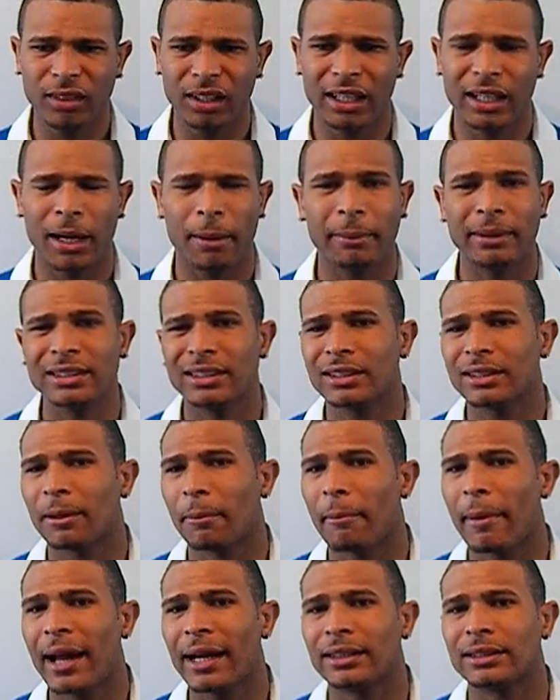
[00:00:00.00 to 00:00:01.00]
And just
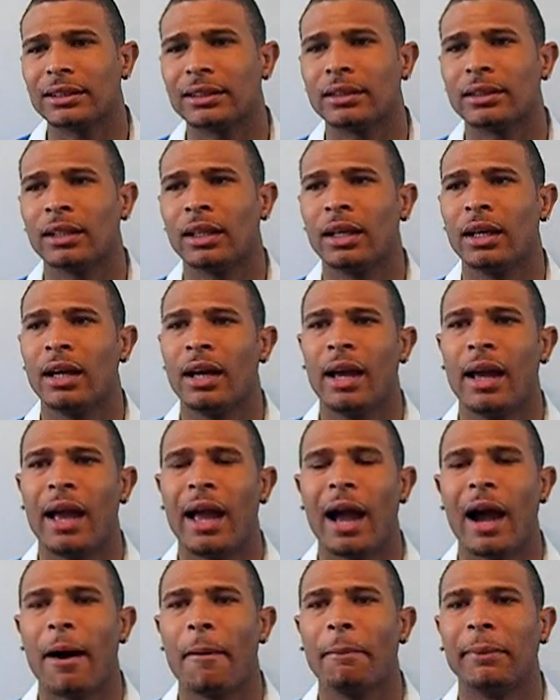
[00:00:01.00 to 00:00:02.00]
imagine
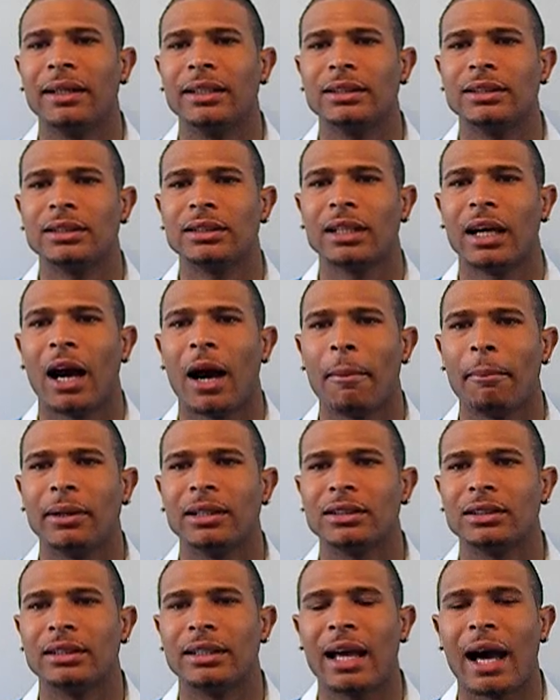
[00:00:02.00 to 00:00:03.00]
how
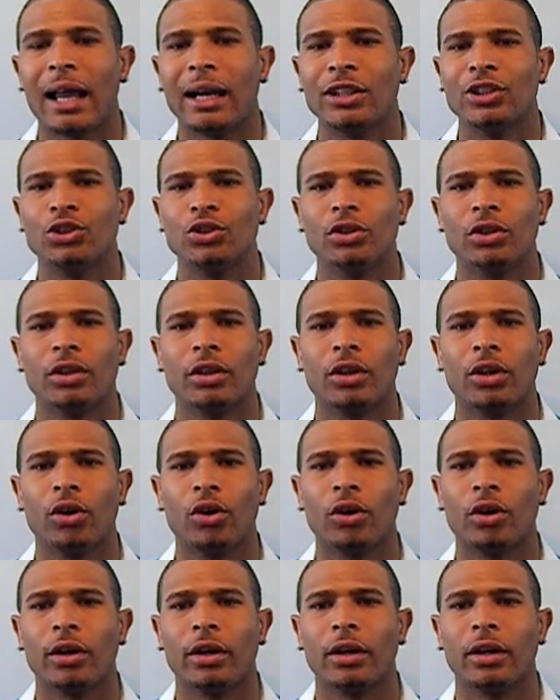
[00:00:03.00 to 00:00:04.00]
much knowledge
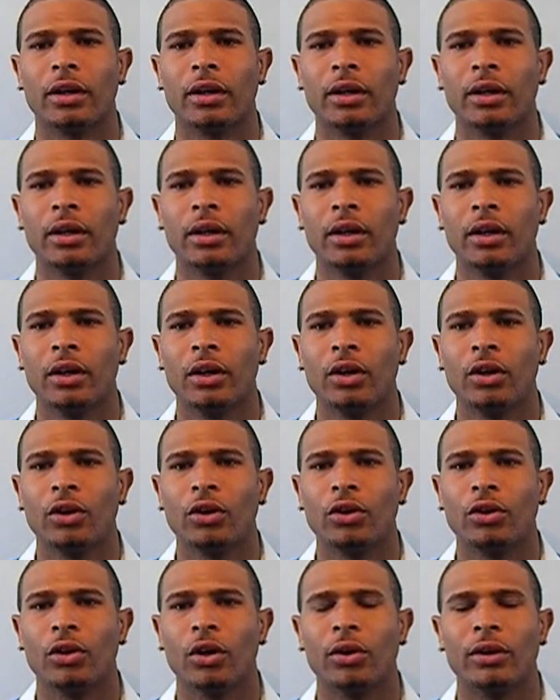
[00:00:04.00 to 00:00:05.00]
or
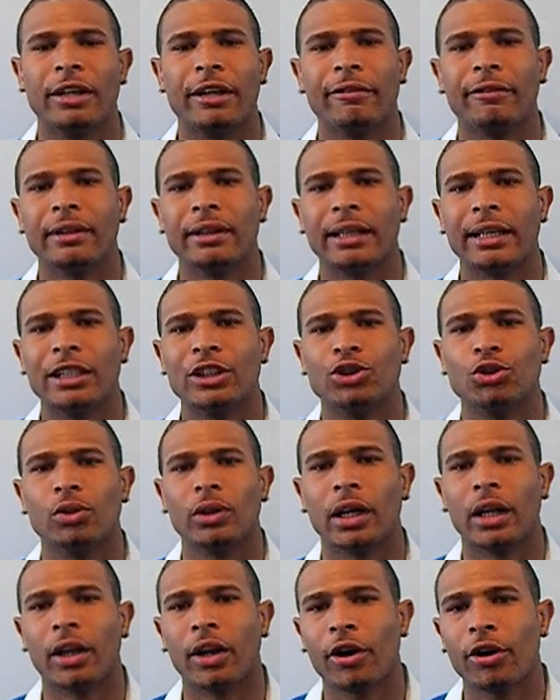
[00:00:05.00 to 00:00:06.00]
different things you
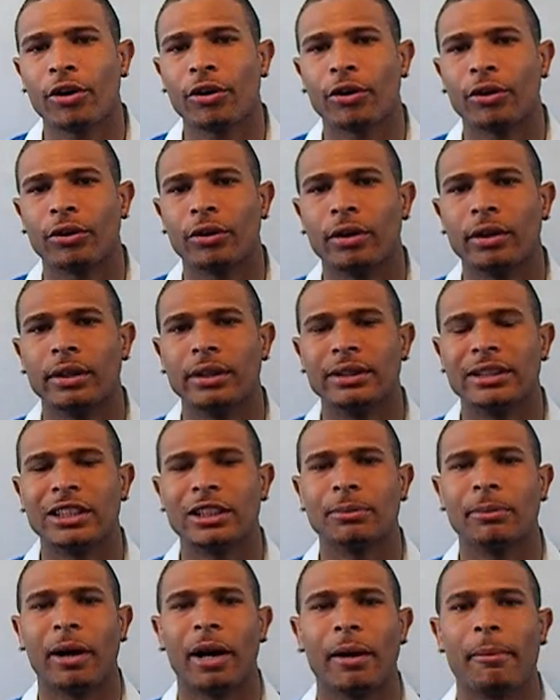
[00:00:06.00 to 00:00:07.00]
can learn
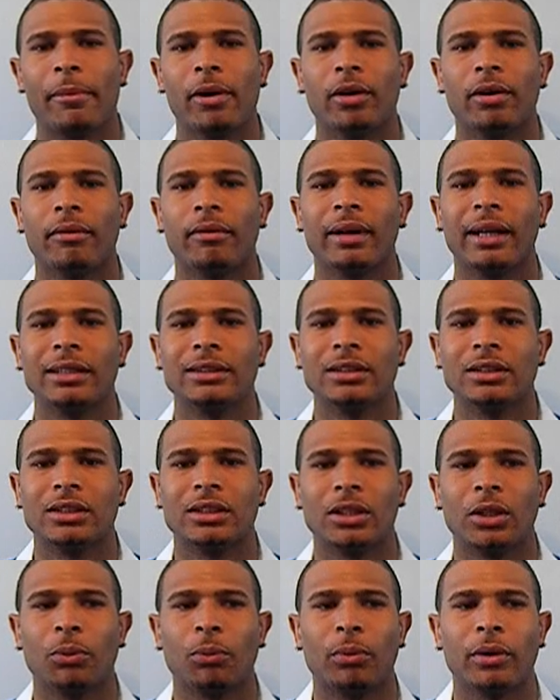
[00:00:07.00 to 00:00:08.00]
just by building a
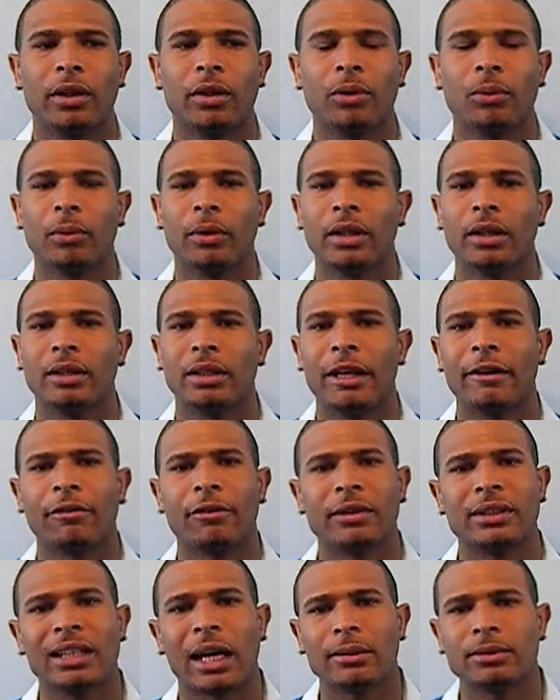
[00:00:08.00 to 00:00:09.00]
relationship with
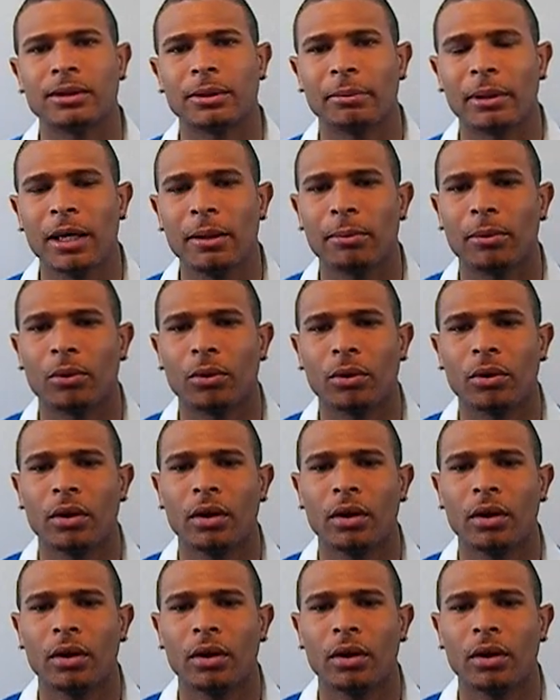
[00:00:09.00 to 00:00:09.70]
different types of people.